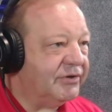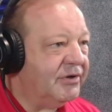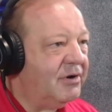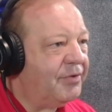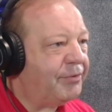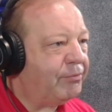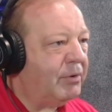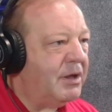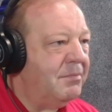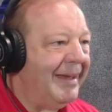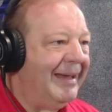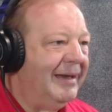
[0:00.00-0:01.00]
There are three
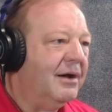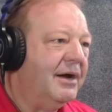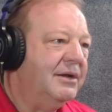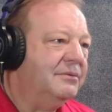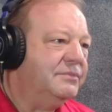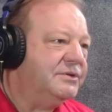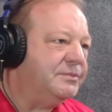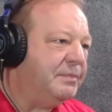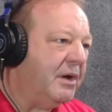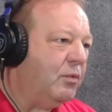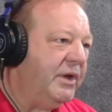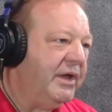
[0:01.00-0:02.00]
main items,
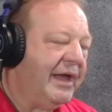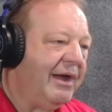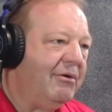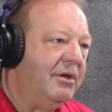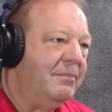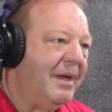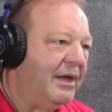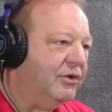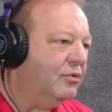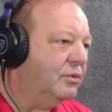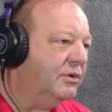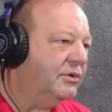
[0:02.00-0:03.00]
but we carry
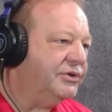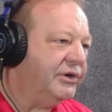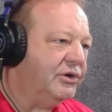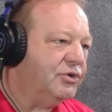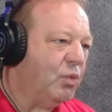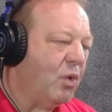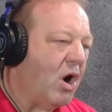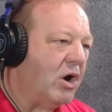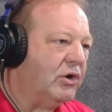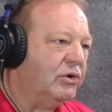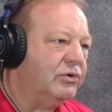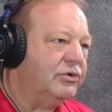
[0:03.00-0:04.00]
manual wheelchairs,
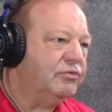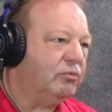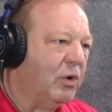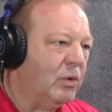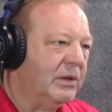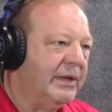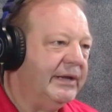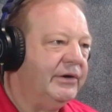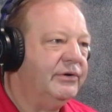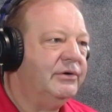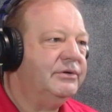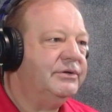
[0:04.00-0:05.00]
walkers,
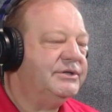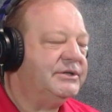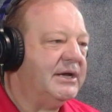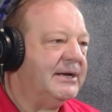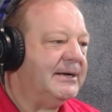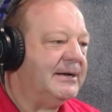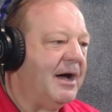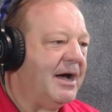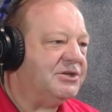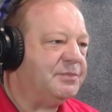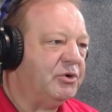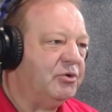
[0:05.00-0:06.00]
rollators,
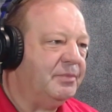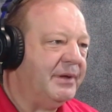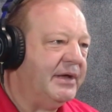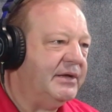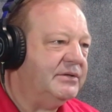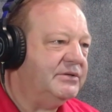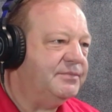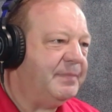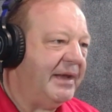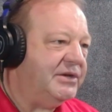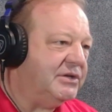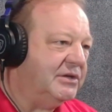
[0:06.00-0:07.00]
hospital beds,
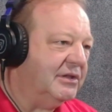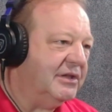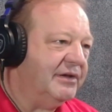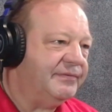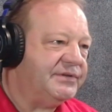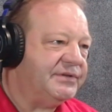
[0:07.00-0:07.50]
patient lifts.